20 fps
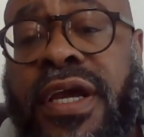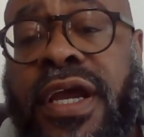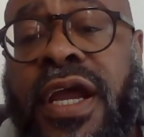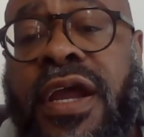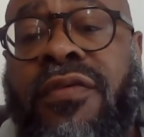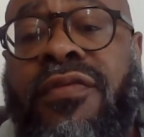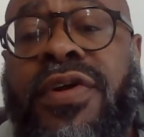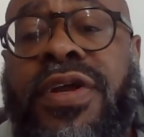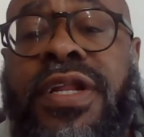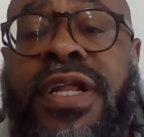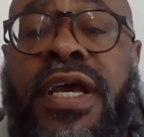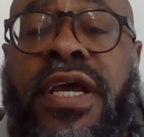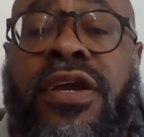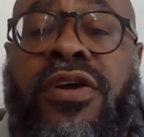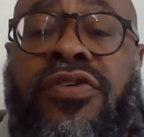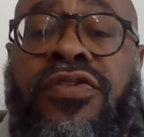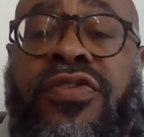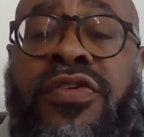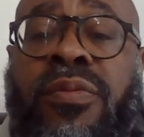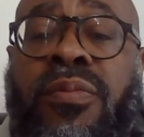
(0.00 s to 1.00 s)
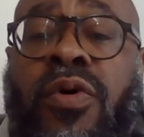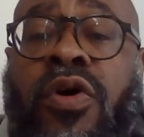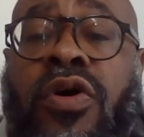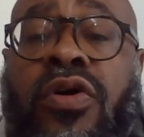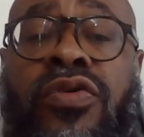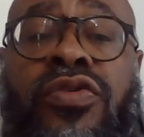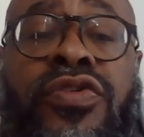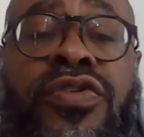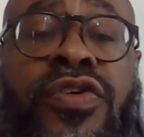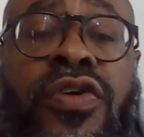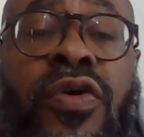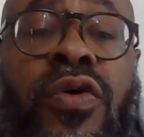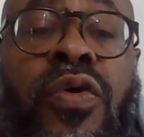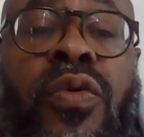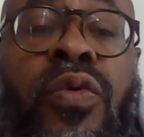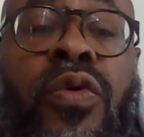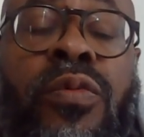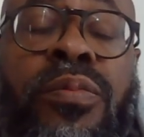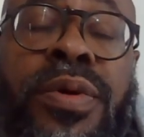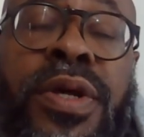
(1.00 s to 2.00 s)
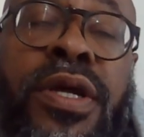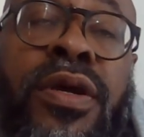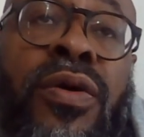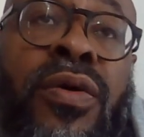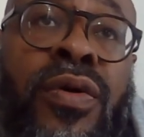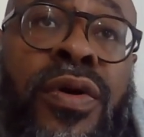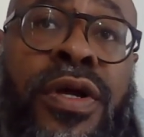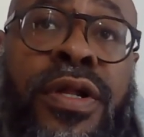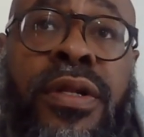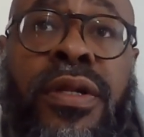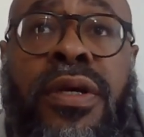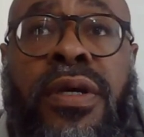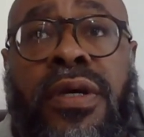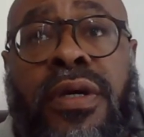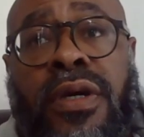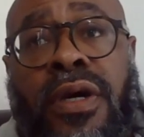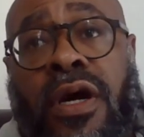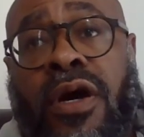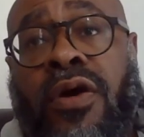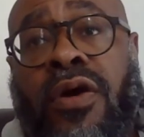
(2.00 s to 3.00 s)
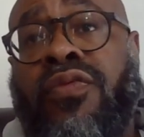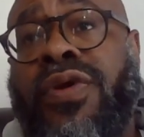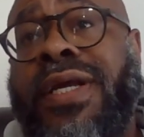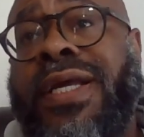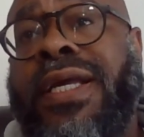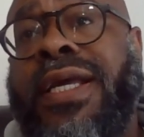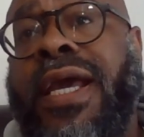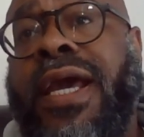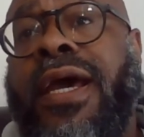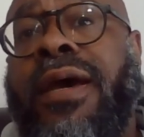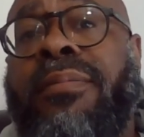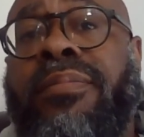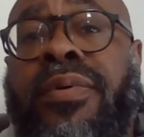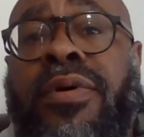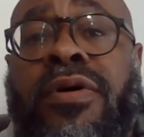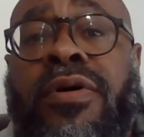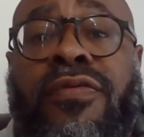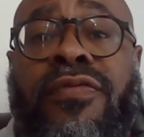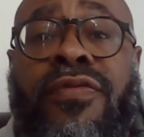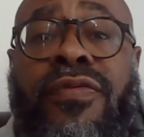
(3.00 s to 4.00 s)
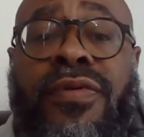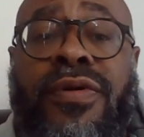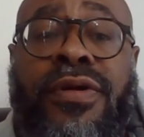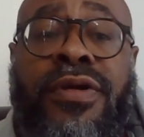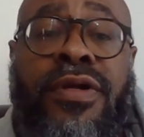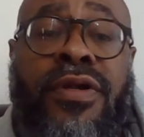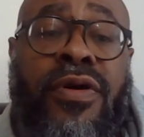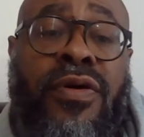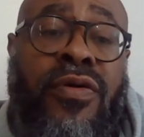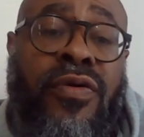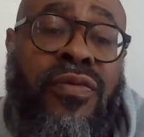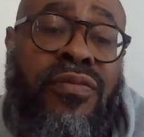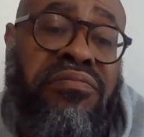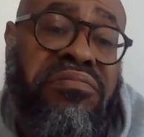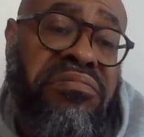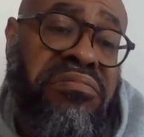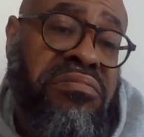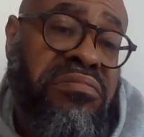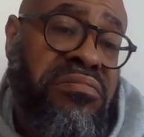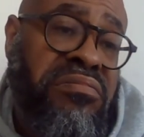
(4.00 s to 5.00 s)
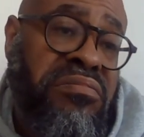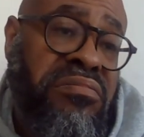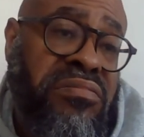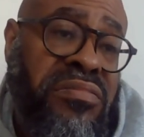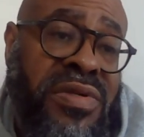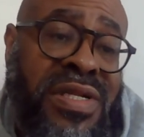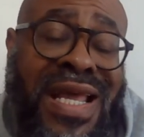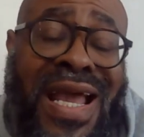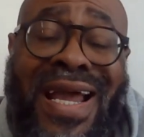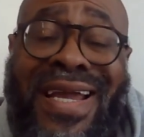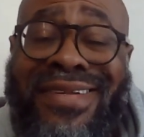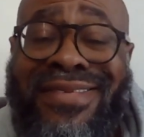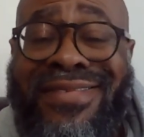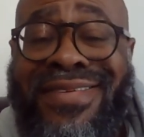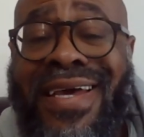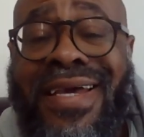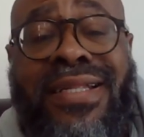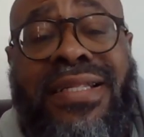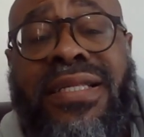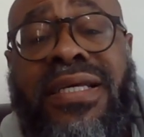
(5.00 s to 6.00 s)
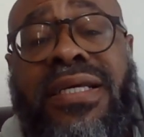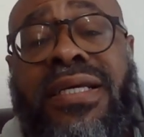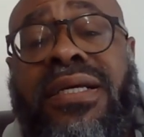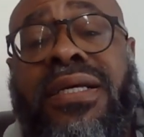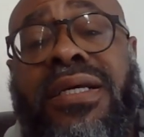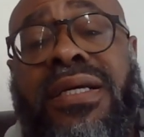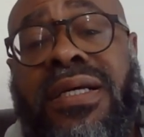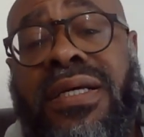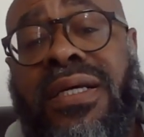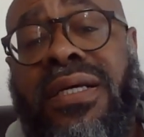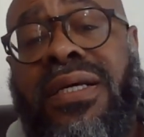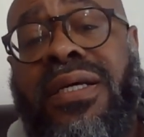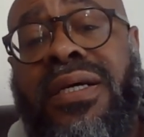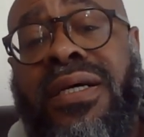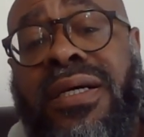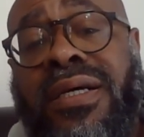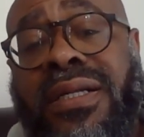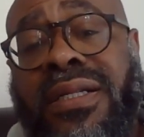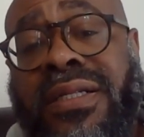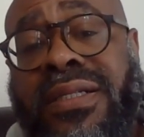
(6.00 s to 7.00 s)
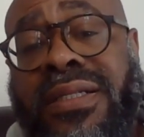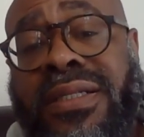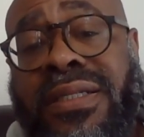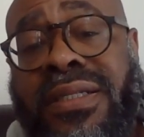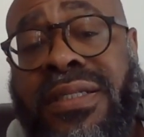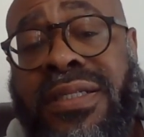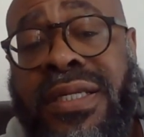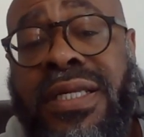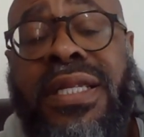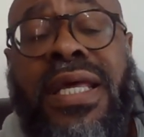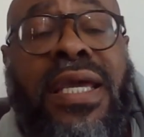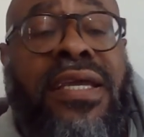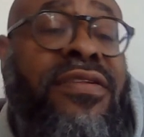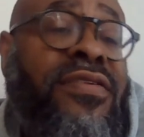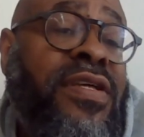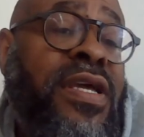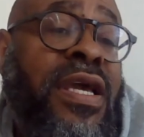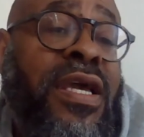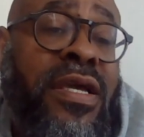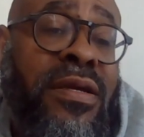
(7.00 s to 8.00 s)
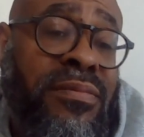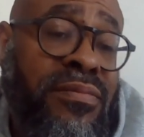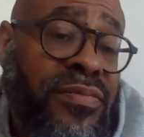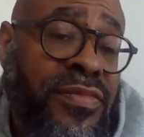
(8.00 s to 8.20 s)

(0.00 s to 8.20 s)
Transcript: Every day is tomorrow's show will be on a recap of, you know, dissecting tonight's game.